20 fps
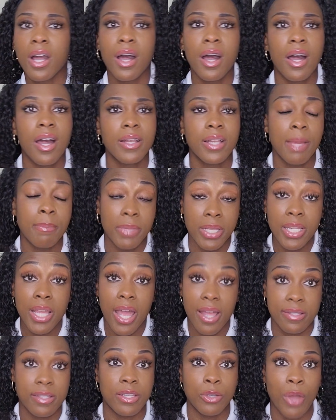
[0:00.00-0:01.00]
on. I mean,
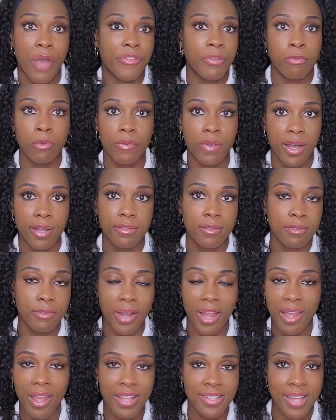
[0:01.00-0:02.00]
yes, you have to move on,
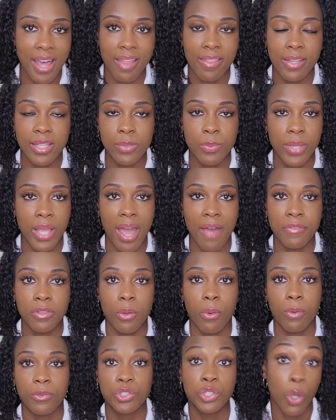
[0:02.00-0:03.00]
right? As athletes, we have
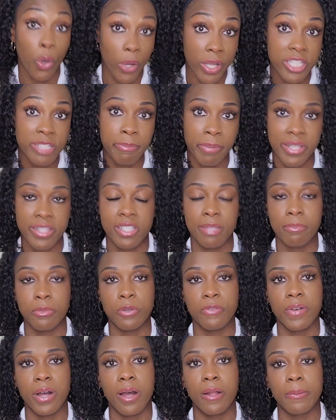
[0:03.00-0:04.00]
no choice but to
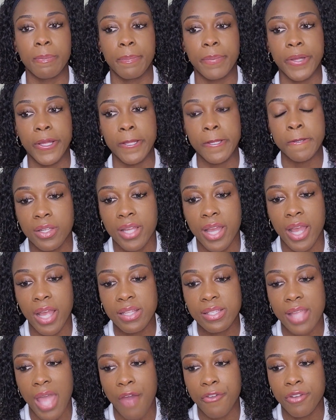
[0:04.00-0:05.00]
move on. But the
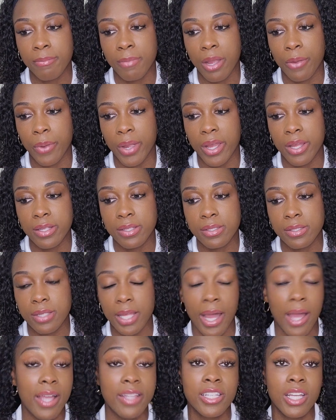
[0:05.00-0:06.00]
next day after my race,
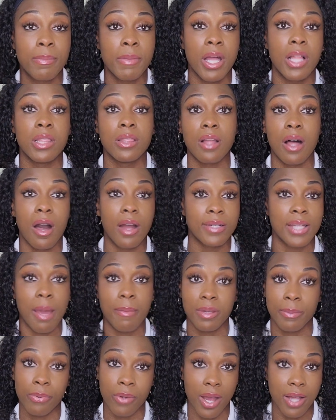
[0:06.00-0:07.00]
it took me a long
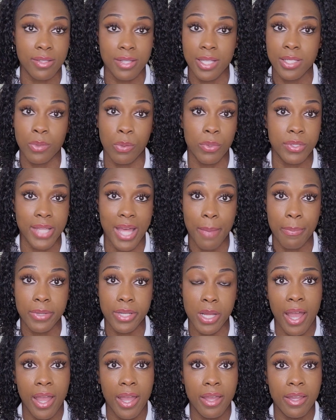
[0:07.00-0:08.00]
time to process what was
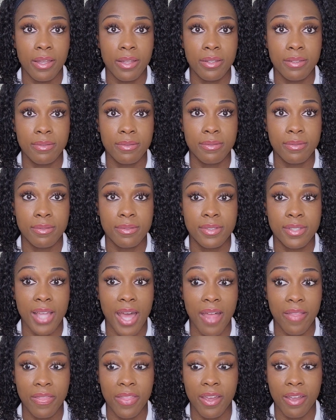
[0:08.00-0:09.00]
happening. I
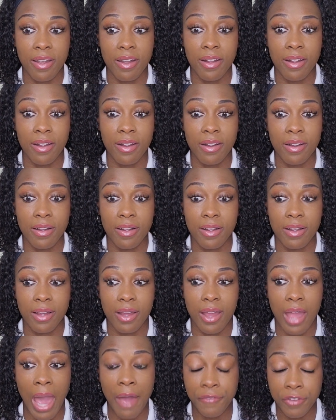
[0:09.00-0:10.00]
sat there
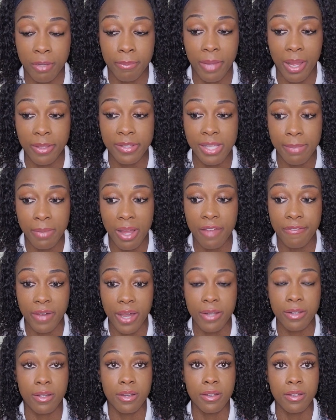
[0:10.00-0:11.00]
after my
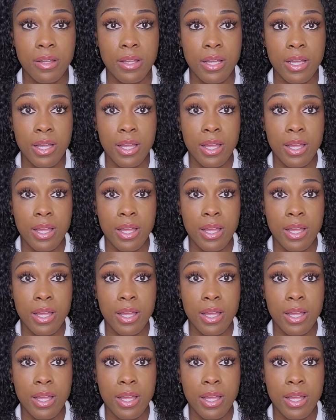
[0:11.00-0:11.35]
semifinal